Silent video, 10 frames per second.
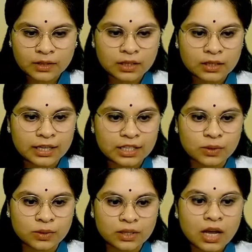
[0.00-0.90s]
Next one.
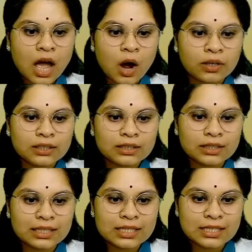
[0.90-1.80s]
How did the
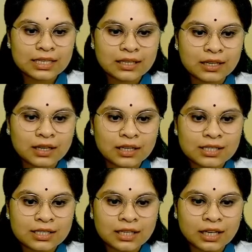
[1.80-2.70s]
East
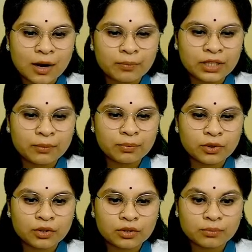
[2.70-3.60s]
India Company
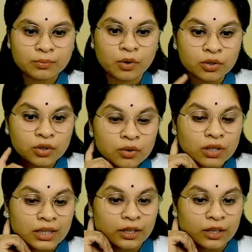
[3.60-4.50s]
procure
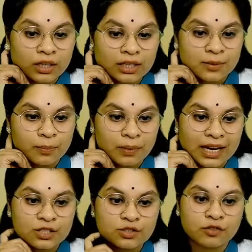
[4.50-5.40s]
regular
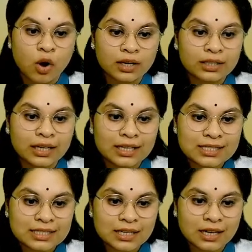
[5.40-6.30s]
supplies of cotton and
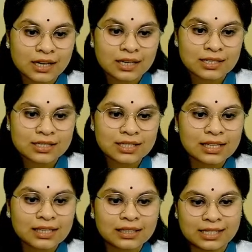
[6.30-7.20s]

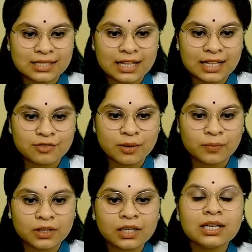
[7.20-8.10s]
silk textiles from
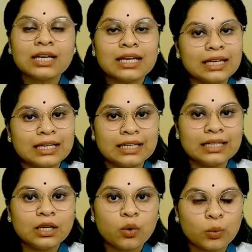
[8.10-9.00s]
the
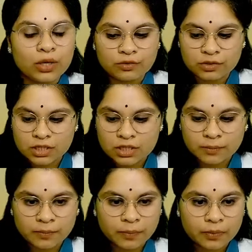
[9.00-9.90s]
Indian weavers?
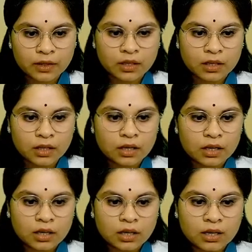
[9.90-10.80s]

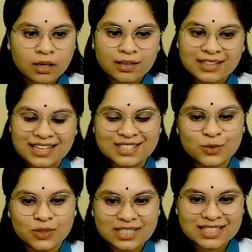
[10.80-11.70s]
Yes,
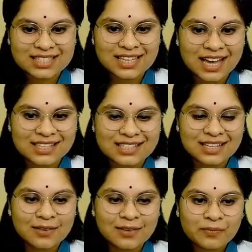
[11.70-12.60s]
so this is the
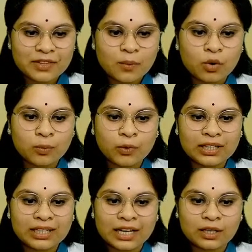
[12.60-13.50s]
answer. Monopoly, right?